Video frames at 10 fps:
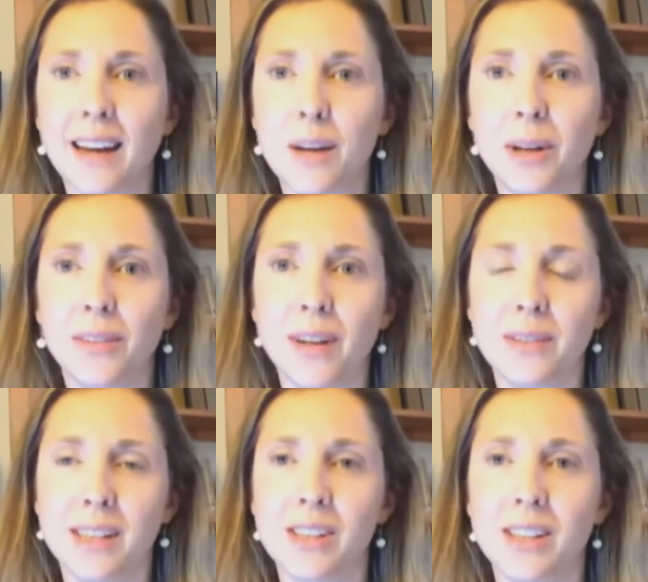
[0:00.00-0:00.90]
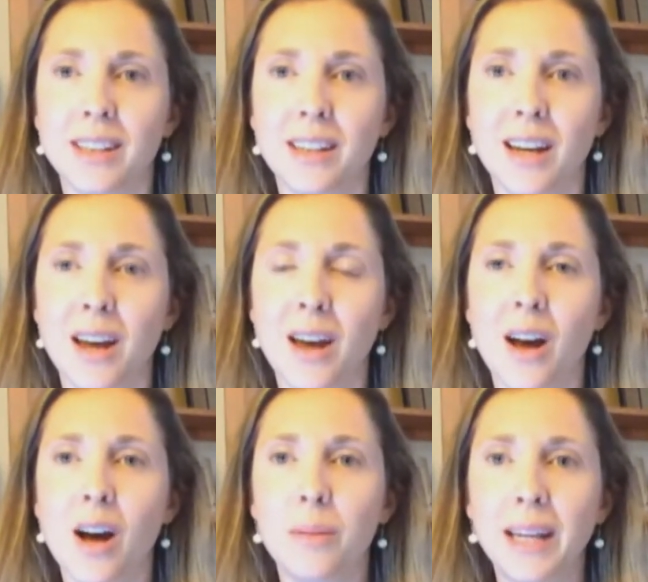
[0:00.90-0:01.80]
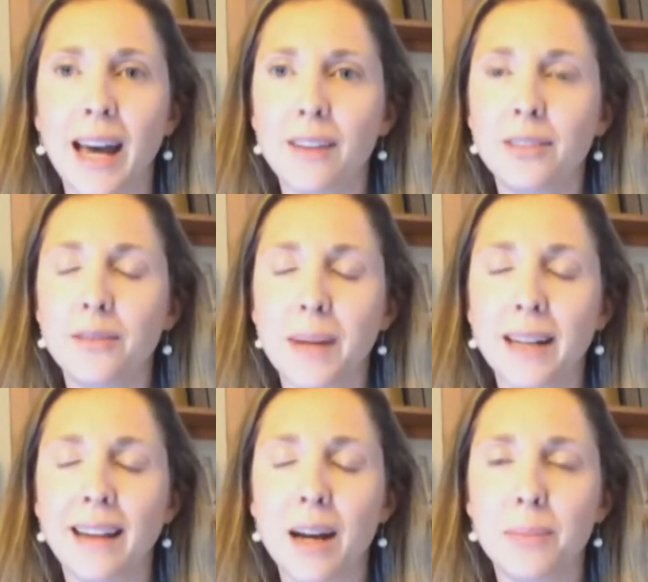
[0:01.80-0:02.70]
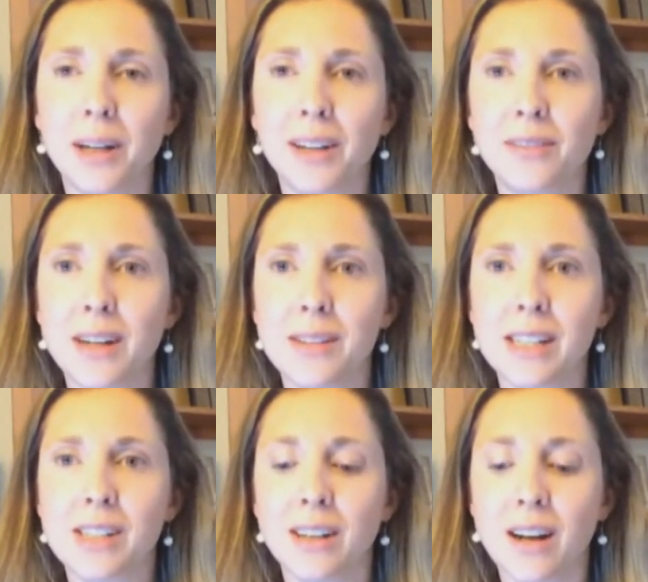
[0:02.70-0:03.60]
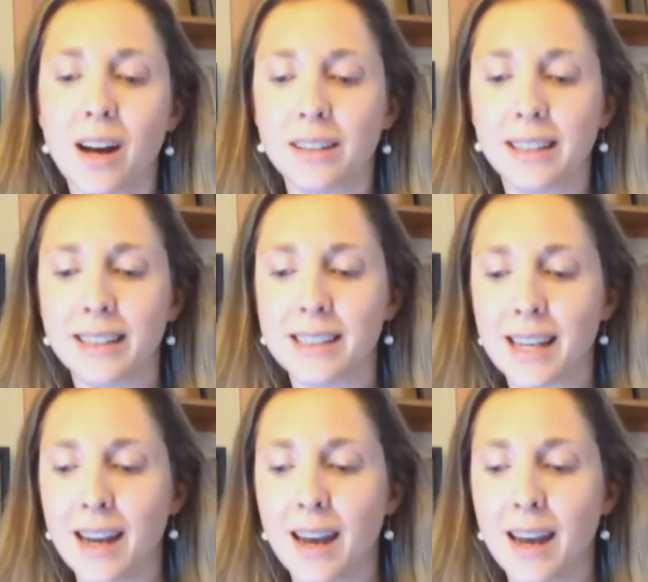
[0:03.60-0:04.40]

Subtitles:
Library Foundation. On behalf of my library and foundation colleagues,